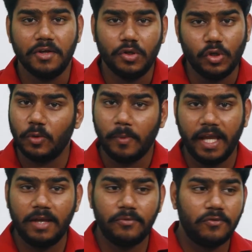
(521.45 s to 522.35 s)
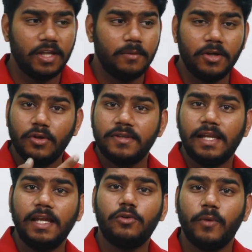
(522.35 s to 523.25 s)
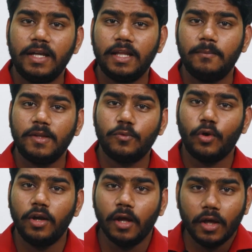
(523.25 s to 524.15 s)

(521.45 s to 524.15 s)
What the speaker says: You're buying 15, but you're selling 20 means what?